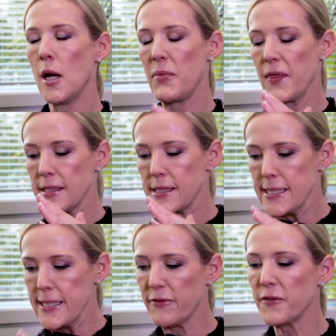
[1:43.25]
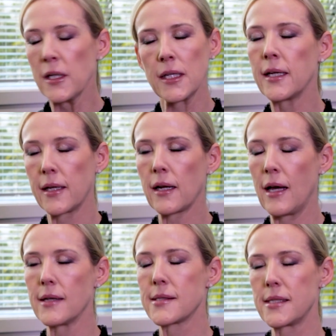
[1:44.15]
But there's definitely a
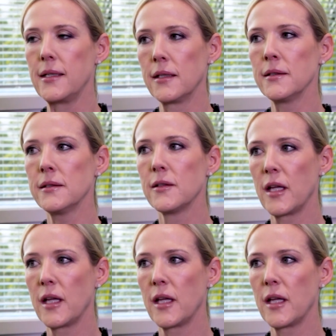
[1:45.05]
glass ceiling